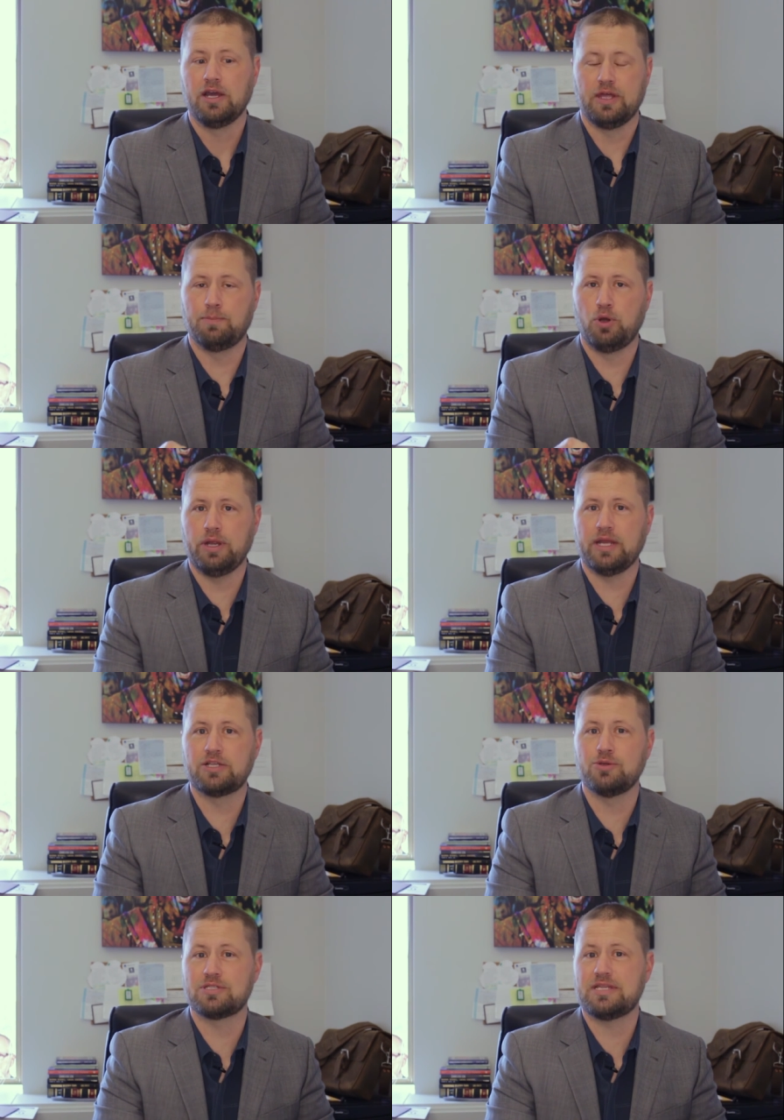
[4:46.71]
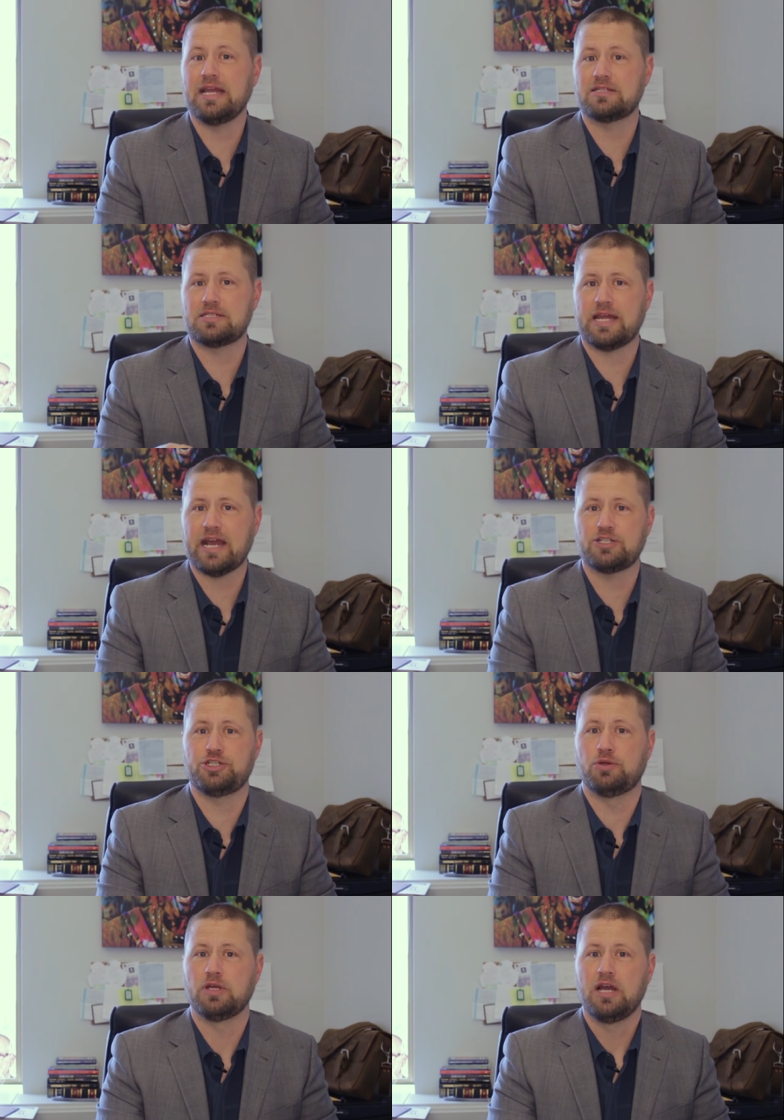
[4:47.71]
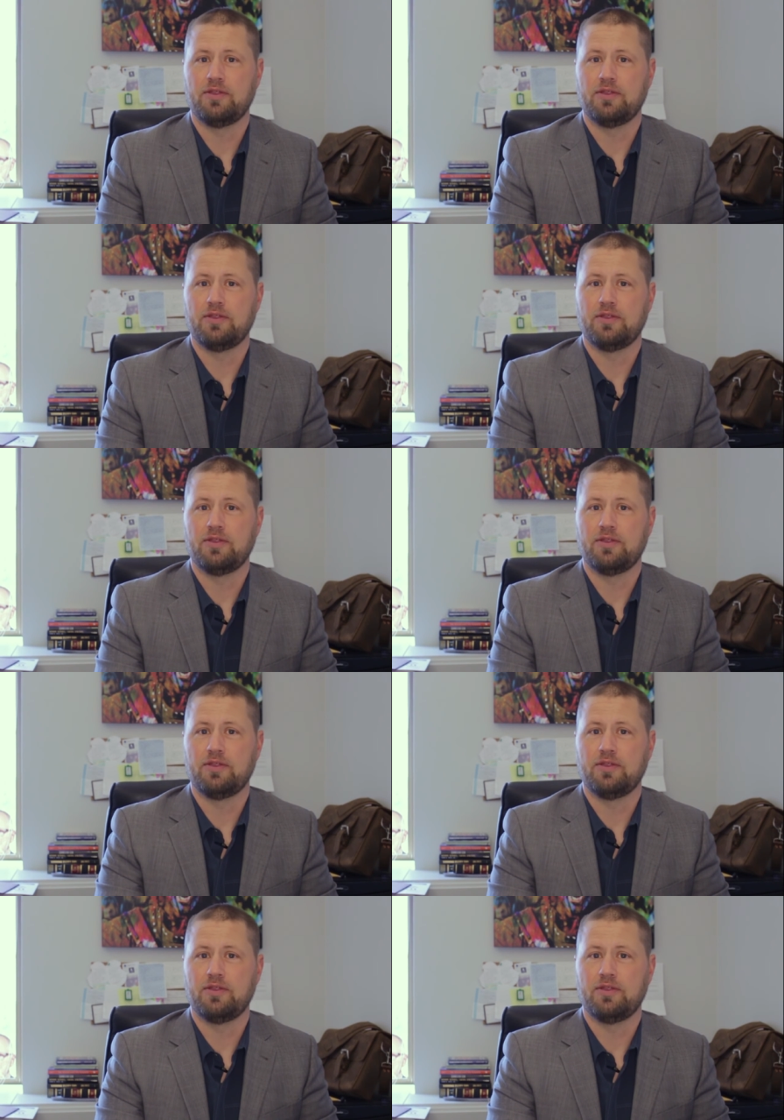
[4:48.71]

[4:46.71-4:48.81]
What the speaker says: than putting into state statute